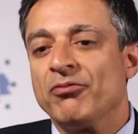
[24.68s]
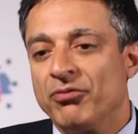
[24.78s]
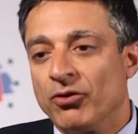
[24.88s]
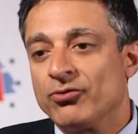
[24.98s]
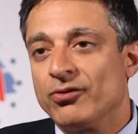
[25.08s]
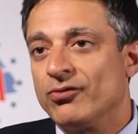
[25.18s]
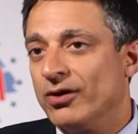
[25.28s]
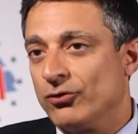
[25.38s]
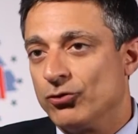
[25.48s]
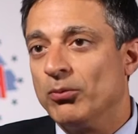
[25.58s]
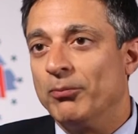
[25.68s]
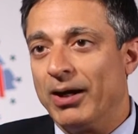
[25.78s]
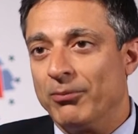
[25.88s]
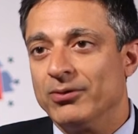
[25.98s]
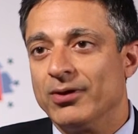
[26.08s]
first is
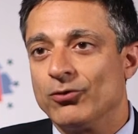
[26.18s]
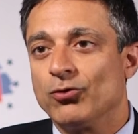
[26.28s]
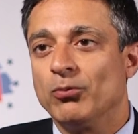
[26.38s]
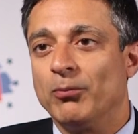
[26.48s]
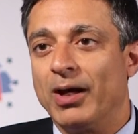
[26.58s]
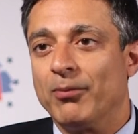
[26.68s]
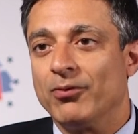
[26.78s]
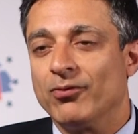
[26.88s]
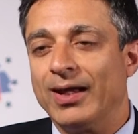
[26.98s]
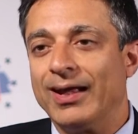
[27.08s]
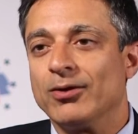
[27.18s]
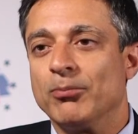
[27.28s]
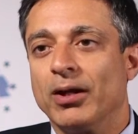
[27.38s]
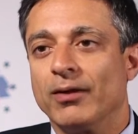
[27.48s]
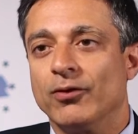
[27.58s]
daratumumab, and daratumumab is an
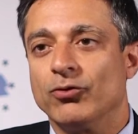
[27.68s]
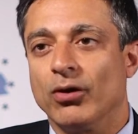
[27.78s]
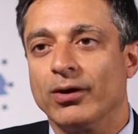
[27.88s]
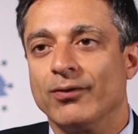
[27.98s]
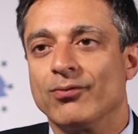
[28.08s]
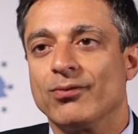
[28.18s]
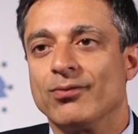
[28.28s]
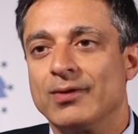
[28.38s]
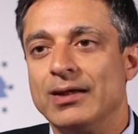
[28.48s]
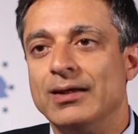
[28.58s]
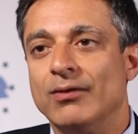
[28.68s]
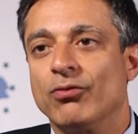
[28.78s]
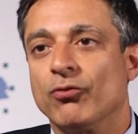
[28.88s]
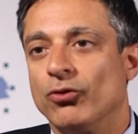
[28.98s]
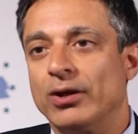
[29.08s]
antibody that targets
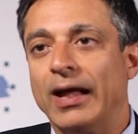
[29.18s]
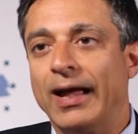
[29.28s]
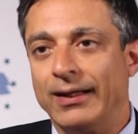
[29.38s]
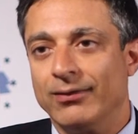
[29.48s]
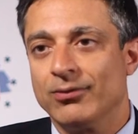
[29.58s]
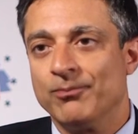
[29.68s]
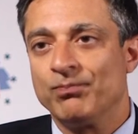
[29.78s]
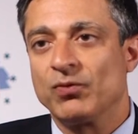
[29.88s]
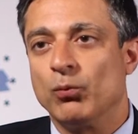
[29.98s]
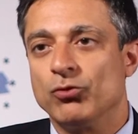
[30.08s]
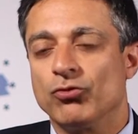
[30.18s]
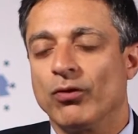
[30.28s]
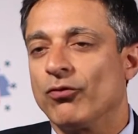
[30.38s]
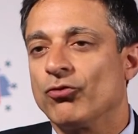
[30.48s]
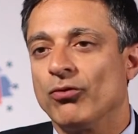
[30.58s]
CD38, which is
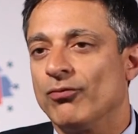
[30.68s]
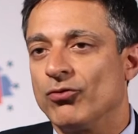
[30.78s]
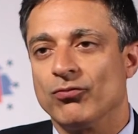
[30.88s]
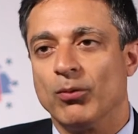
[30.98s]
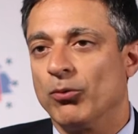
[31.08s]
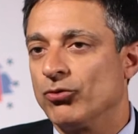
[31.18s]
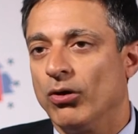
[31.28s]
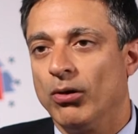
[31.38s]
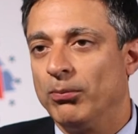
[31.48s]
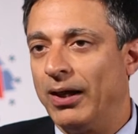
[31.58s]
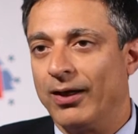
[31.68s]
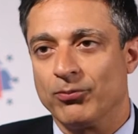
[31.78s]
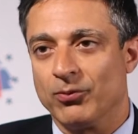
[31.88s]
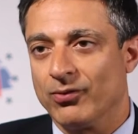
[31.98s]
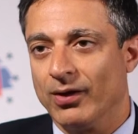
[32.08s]
on the surface of almost all
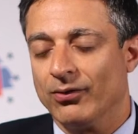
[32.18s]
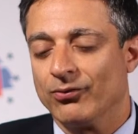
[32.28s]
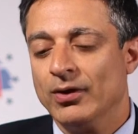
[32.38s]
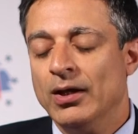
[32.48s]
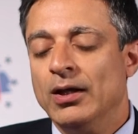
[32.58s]
plasma cells.